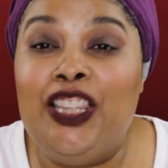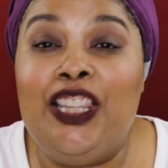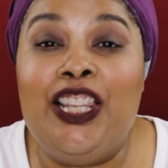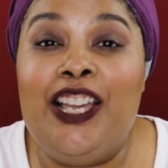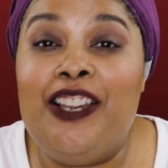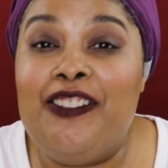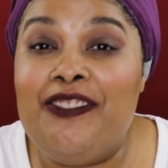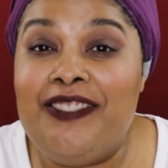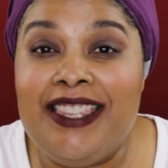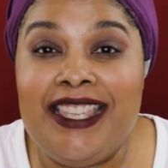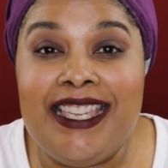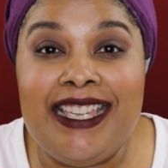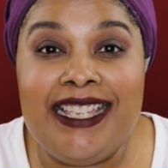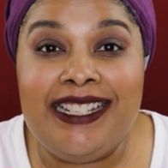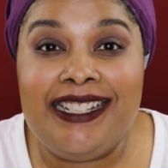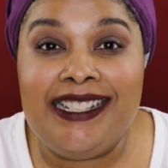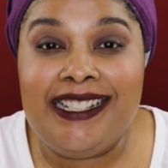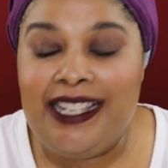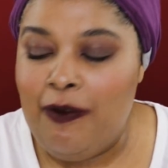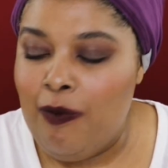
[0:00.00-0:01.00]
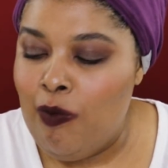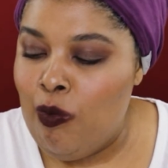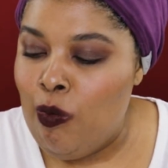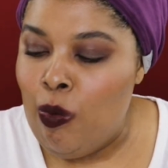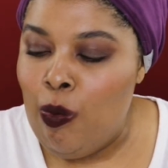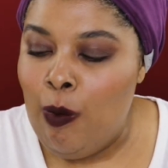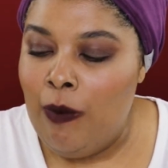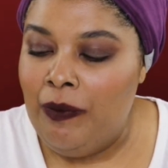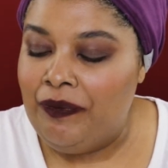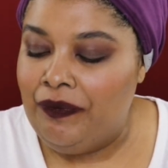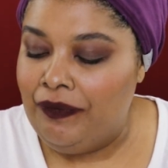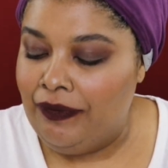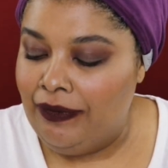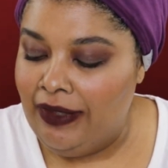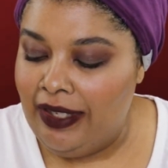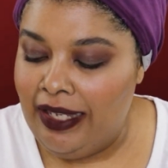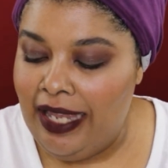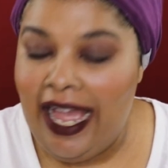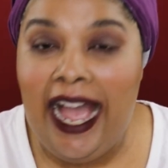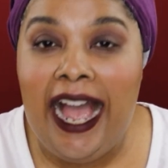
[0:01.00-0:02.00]
Love this.
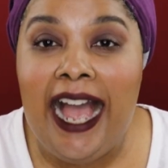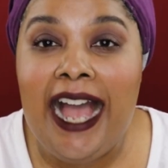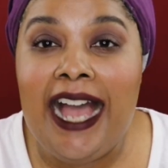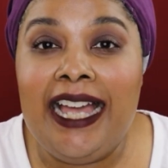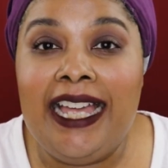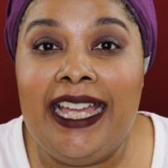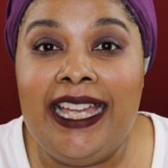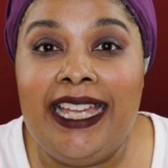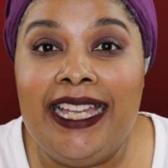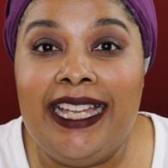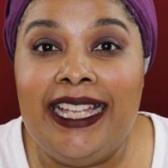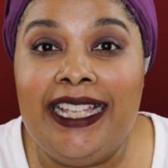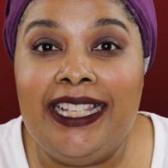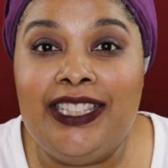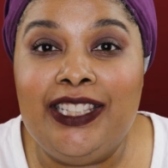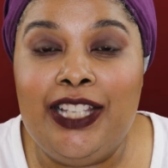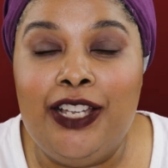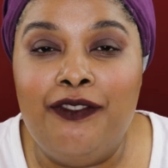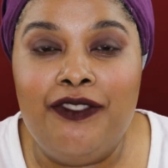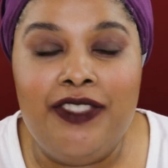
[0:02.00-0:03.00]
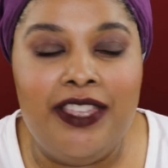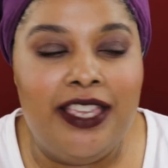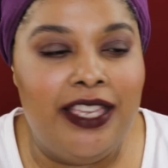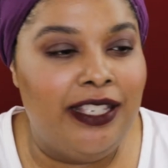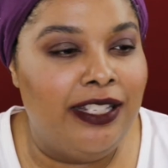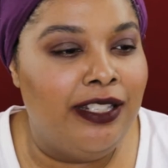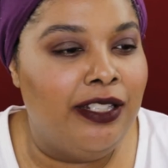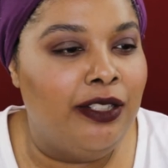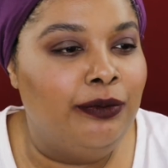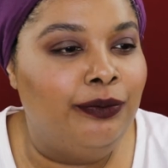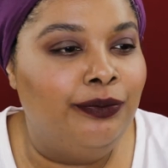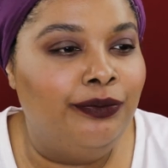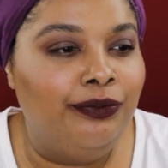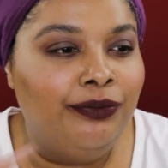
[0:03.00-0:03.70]
I love this.